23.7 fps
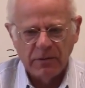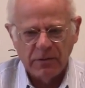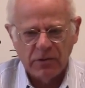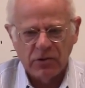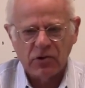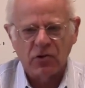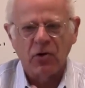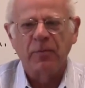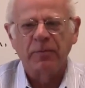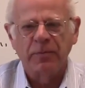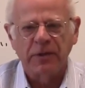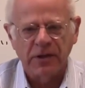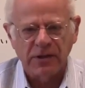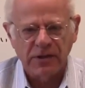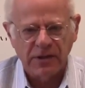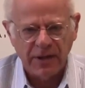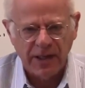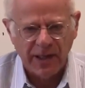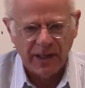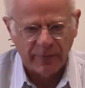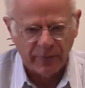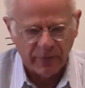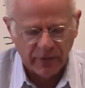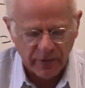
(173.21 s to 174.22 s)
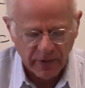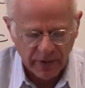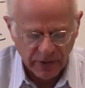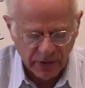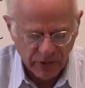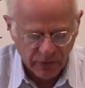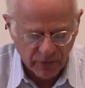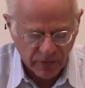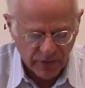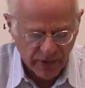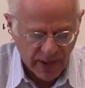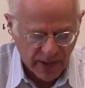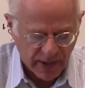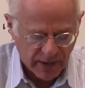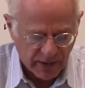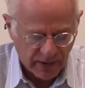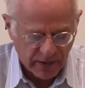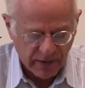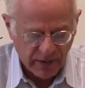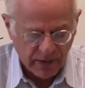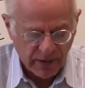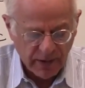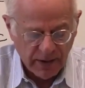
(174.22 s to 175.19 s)
surplus labor is
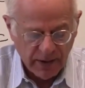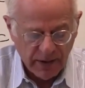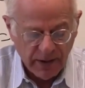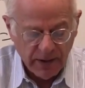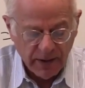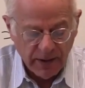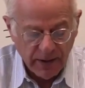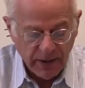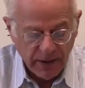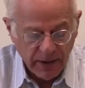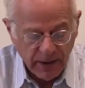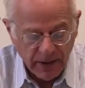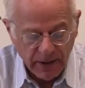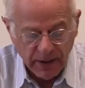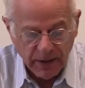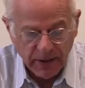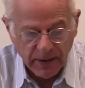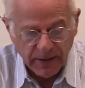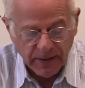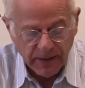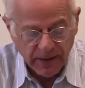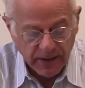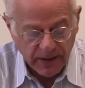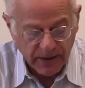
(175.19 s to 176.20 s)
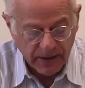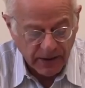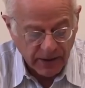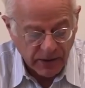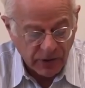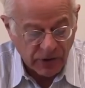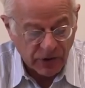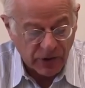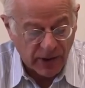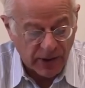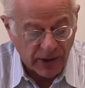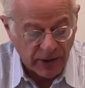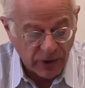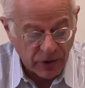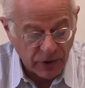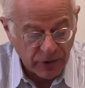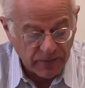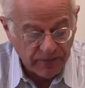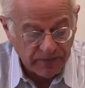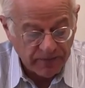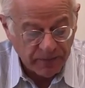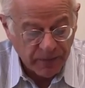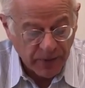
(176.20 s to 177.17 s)
created in
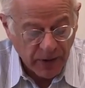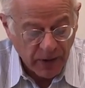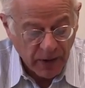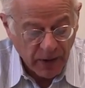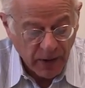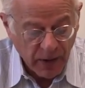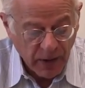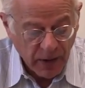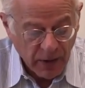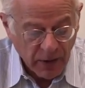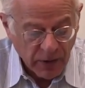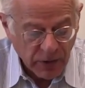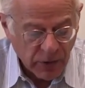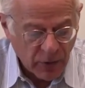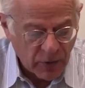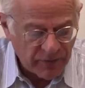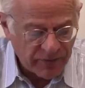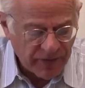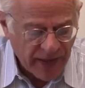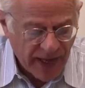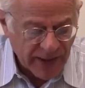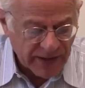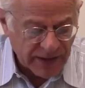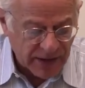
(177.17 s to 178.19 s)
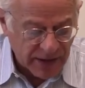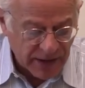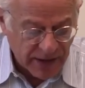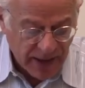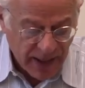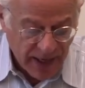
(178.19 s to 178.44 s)
exchange. So if that's the